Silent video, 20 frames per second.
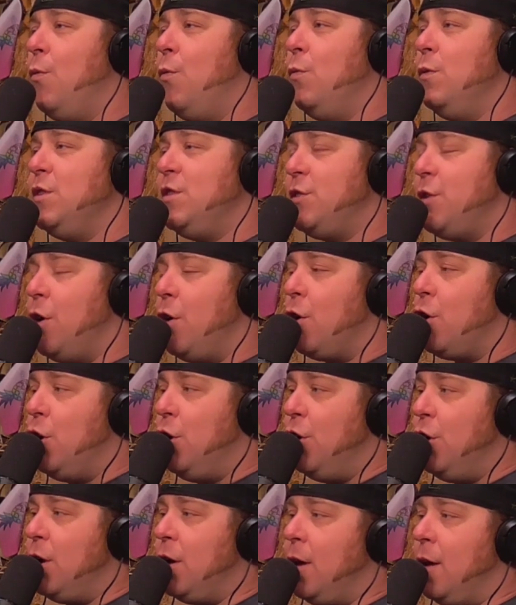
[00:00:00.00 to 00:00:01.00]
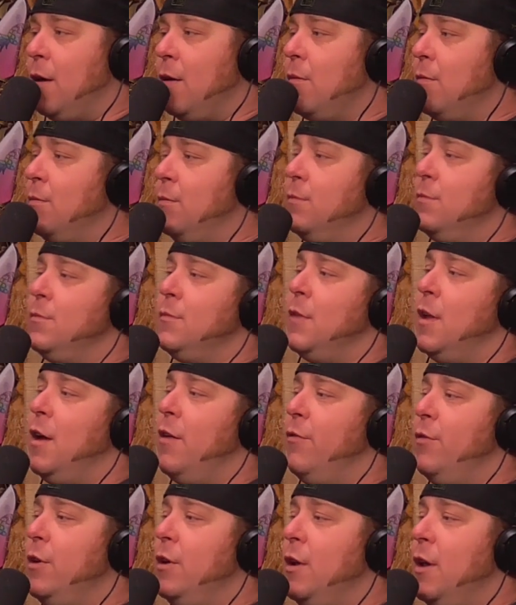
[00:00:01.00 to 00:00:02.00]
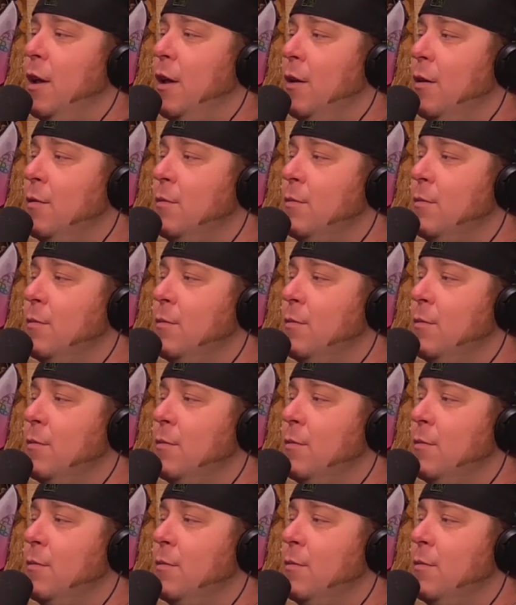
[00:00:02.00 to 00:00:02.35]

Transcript: We start cooking every day.